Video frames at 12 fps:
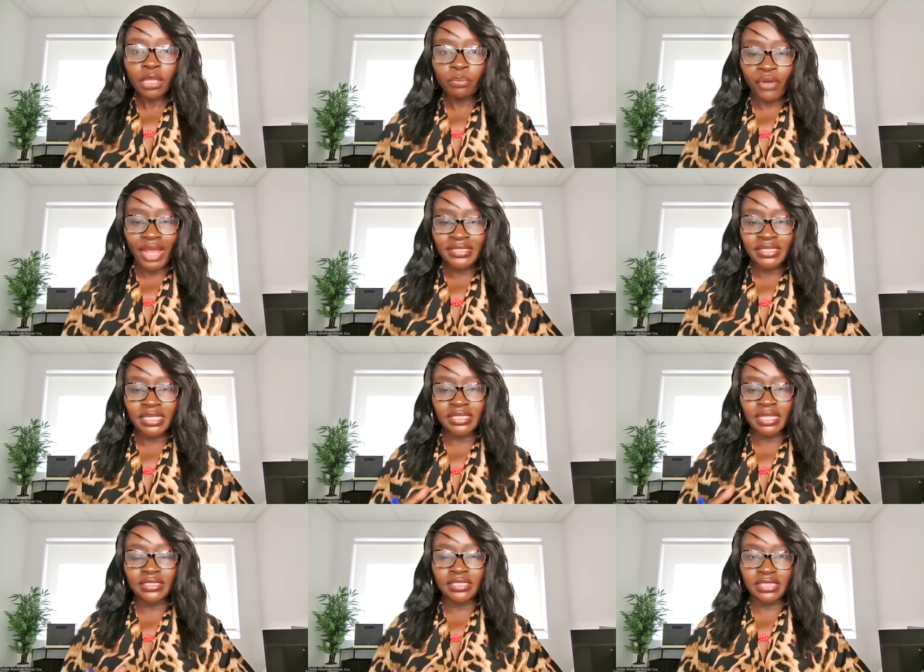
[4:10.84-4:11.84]
processed
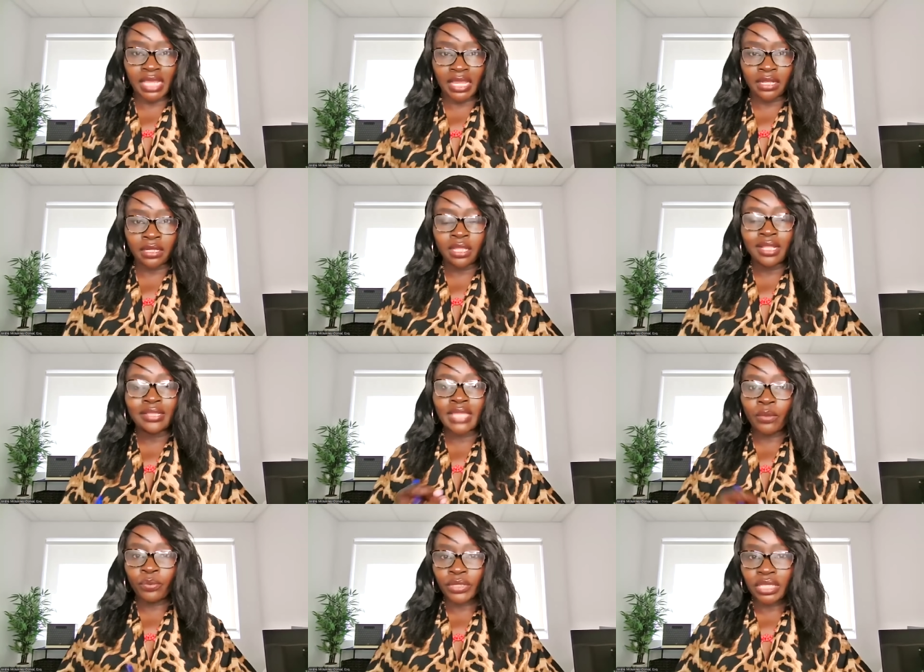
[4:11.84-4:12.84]
and detained.
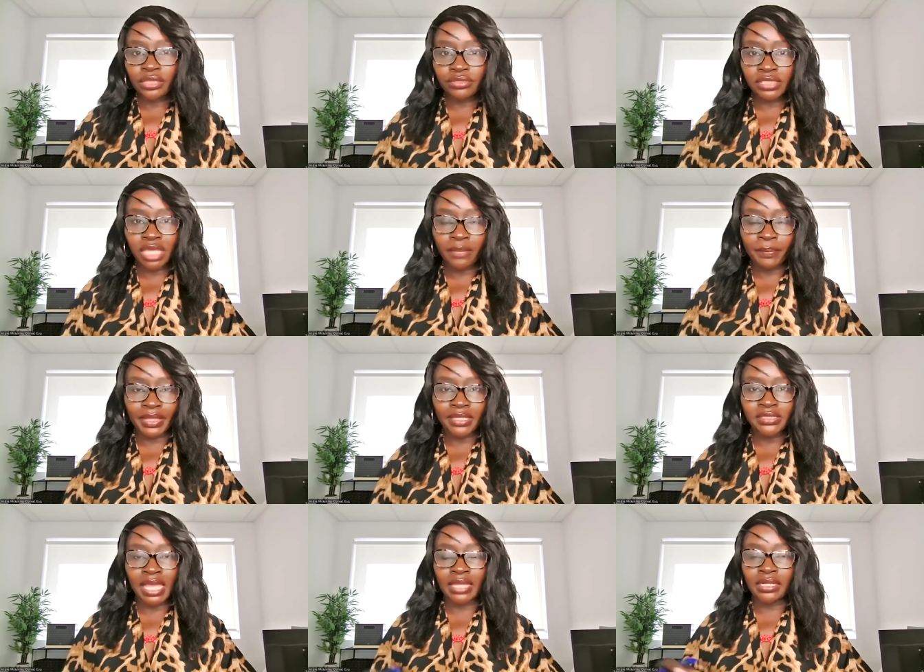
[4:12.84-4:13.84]
That will either take
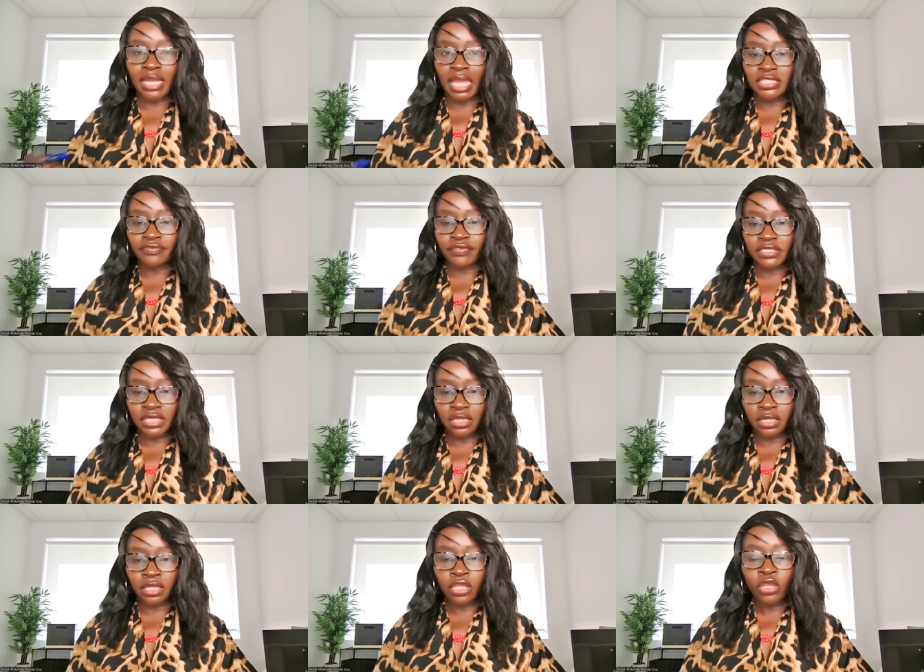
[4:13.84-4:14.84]
place at an ICE
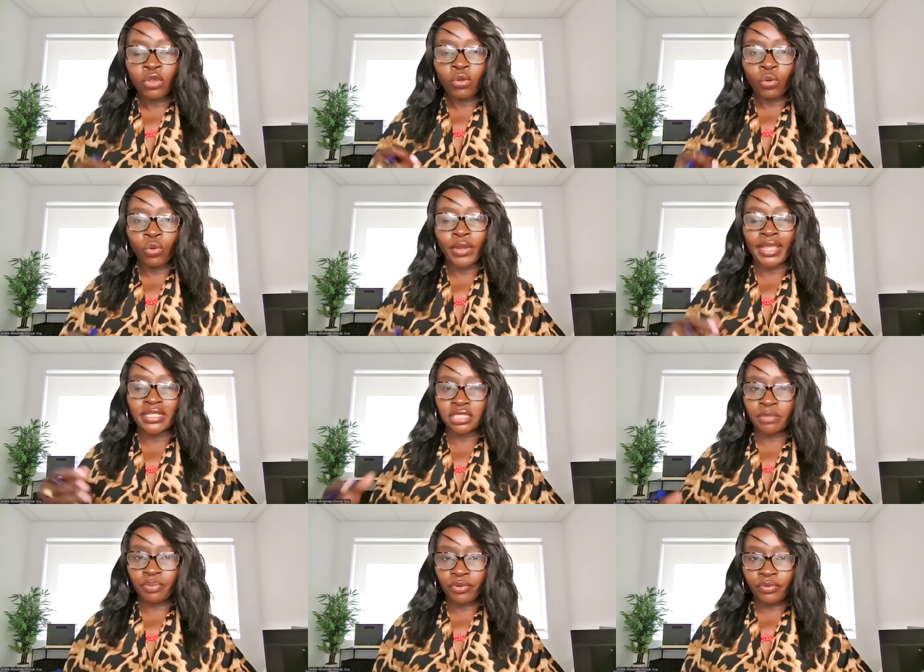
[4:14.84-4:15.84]
facility or a
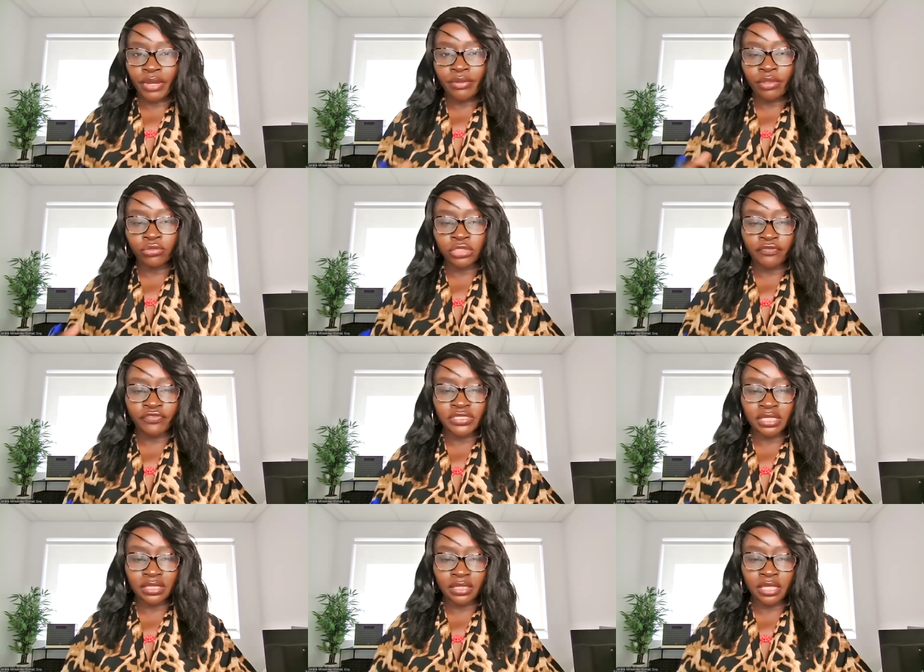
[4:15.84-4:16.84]
temporary holding
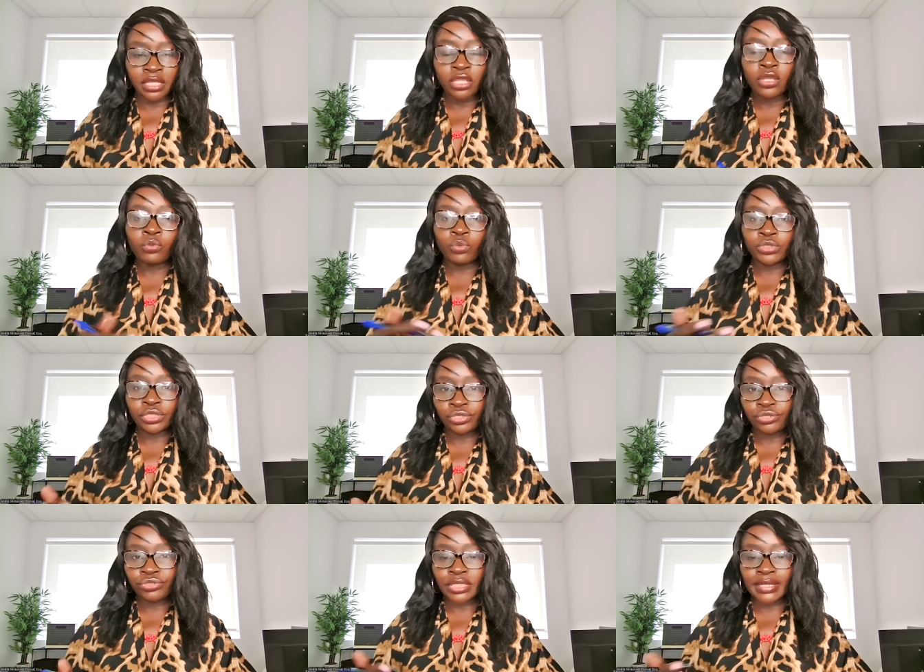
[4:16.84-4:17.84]
facility, which is
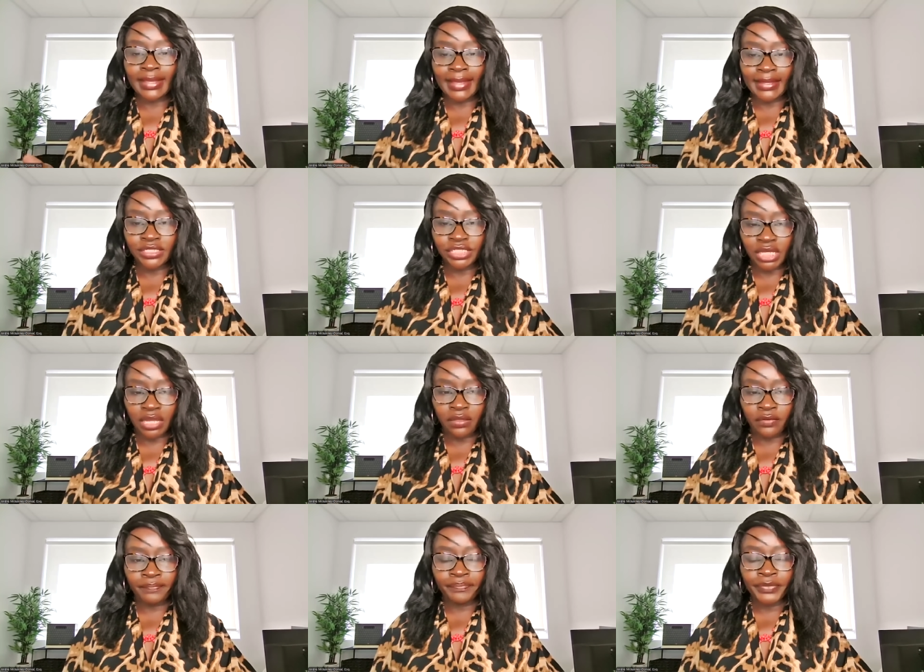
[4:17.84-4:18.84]
usually a
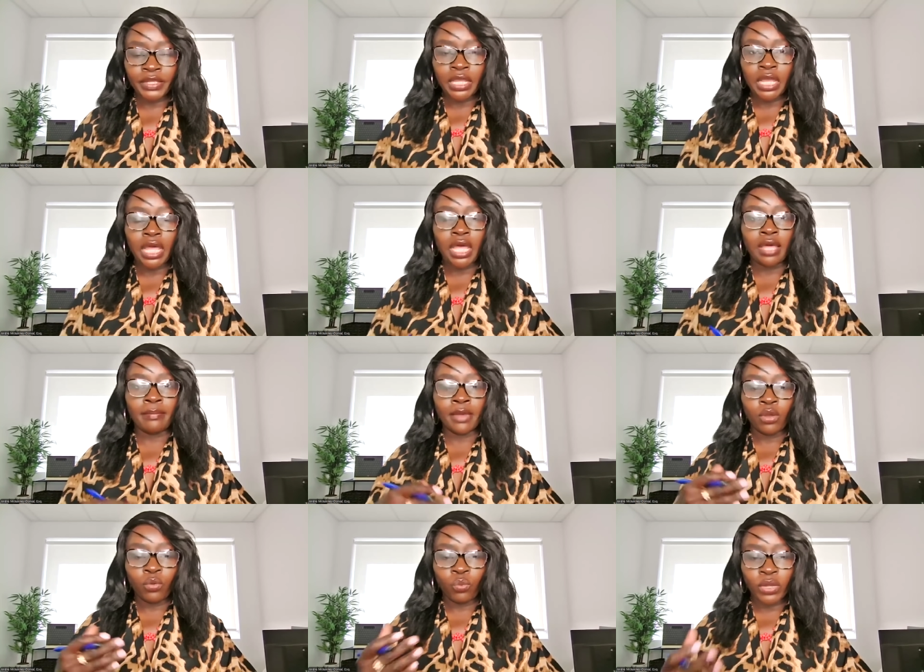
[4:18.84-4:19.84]
jail.
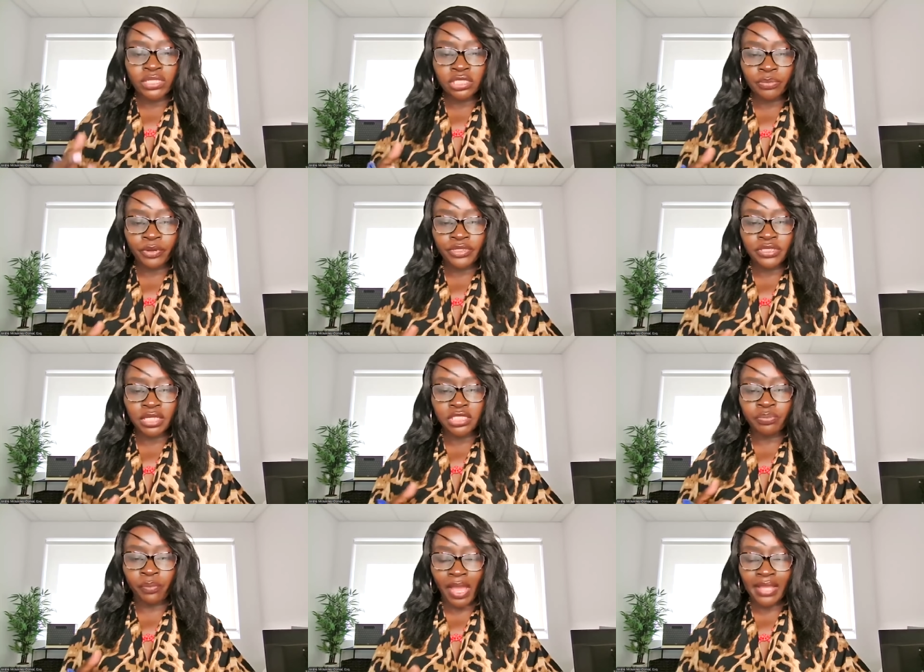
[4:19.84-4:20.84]
Once the person
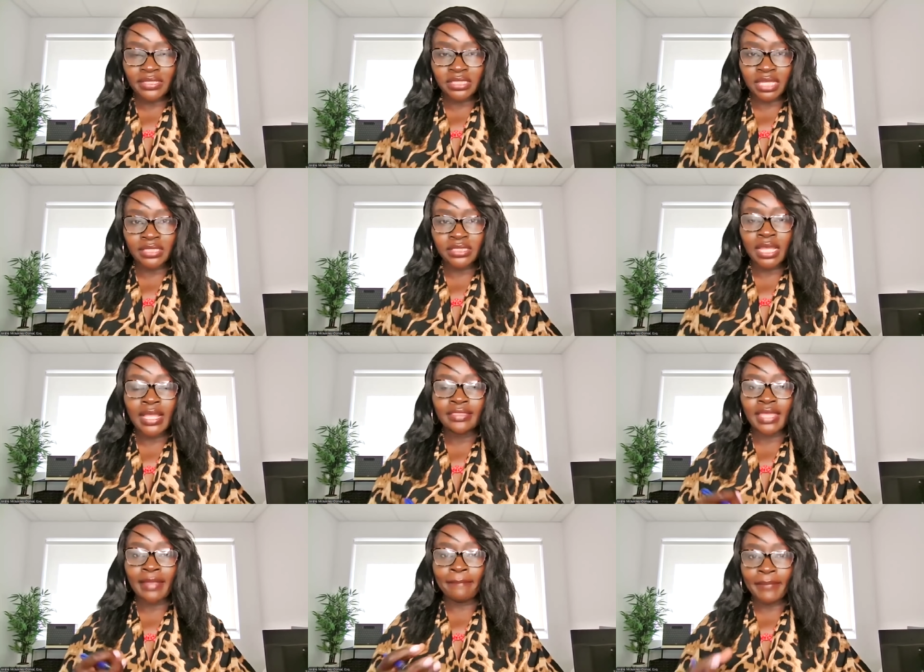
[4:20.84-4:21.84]
is processed,
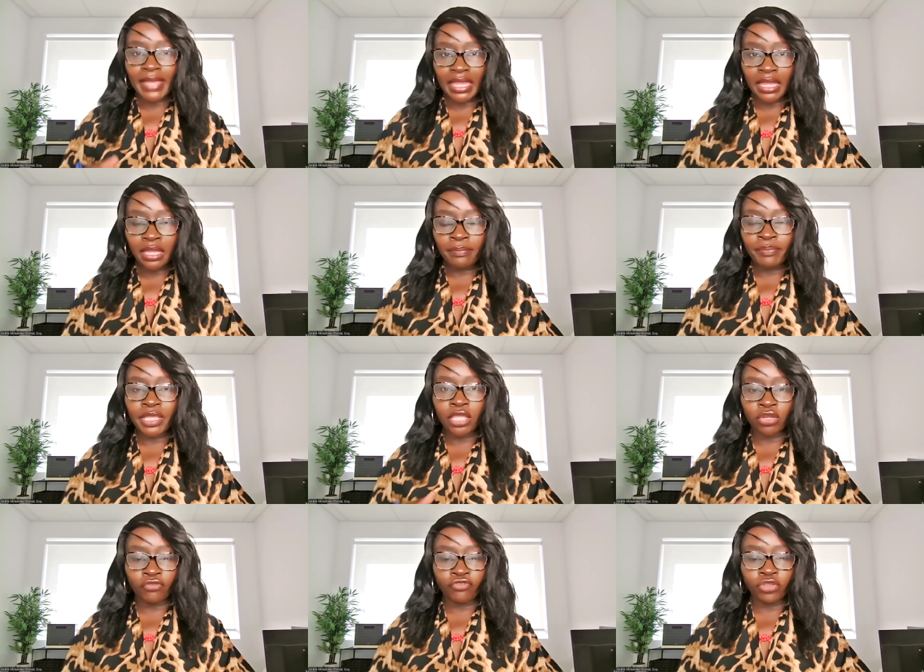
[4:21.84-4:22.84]
they may be
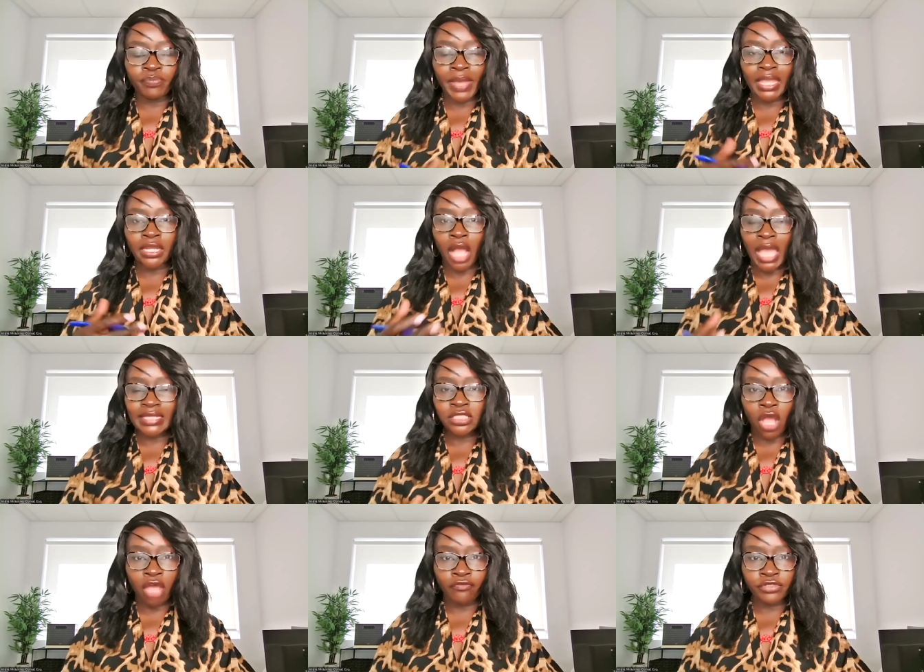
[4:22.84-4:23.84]
interviewed by an ICE
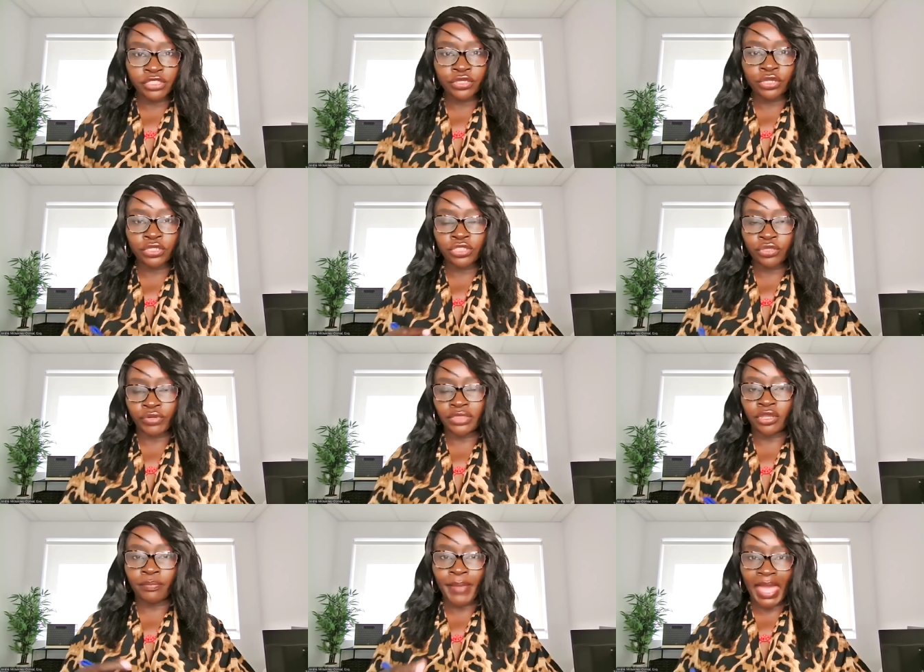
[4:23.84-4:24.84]
officer concerning
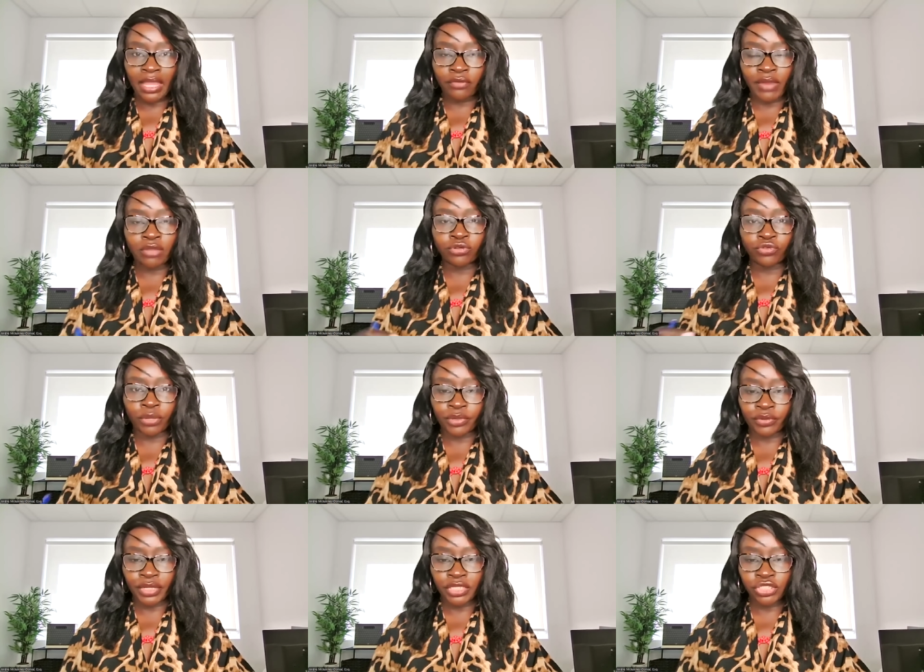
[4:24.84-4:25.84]
their background,
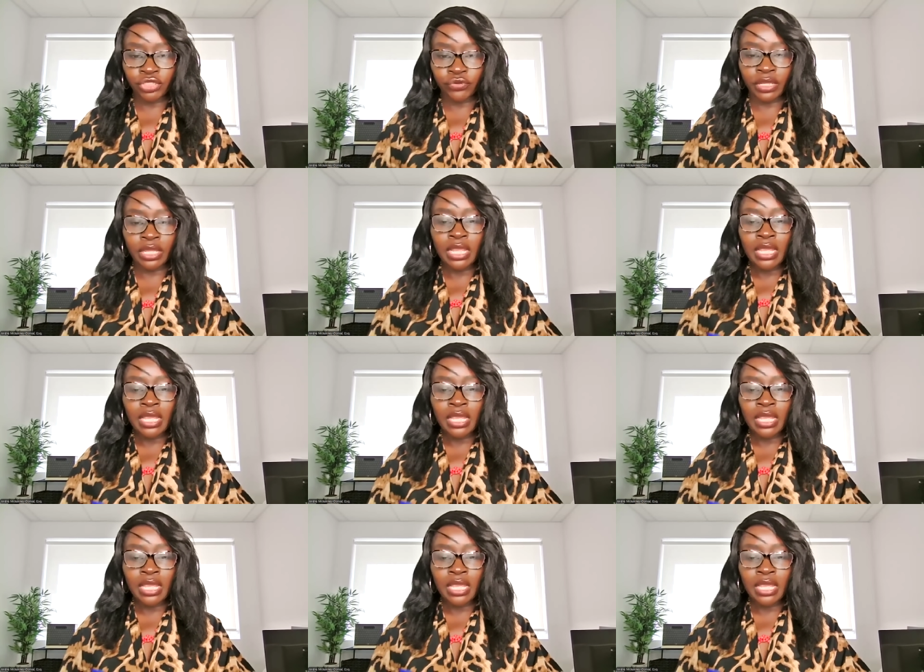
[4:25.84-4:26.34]
criminal history,